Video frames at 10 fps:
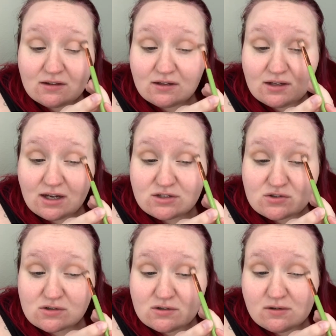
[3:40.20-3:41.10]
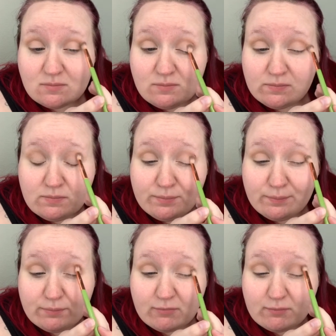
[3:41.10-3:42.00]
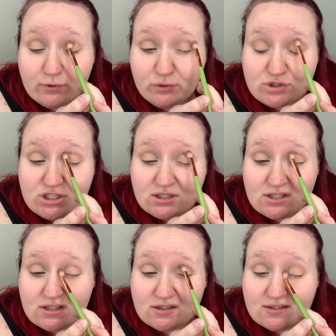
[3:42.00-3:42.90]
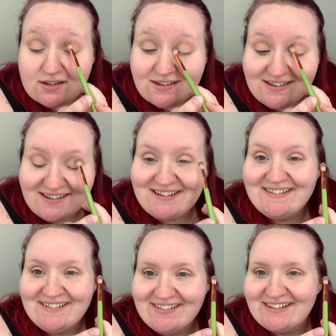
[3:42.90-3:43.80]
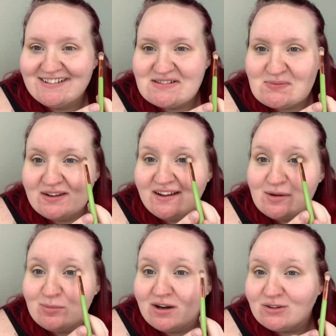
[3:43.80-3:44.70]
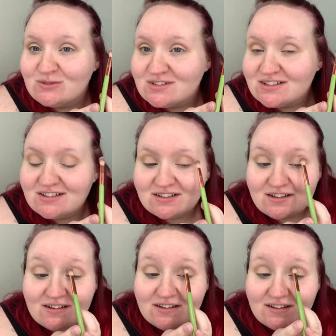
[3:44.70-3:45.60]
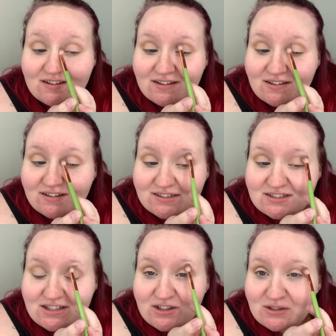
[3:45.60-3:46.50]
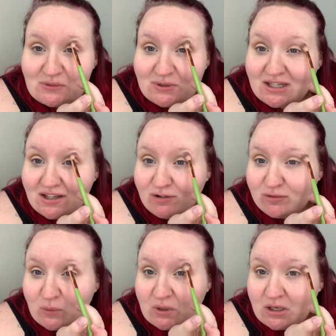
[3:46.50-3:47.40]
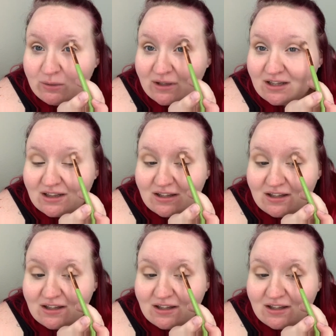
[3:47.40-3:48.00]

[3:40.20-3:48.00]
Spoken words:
The natural bullshit that is, that is my eyebrows. So now you know what I have to work with.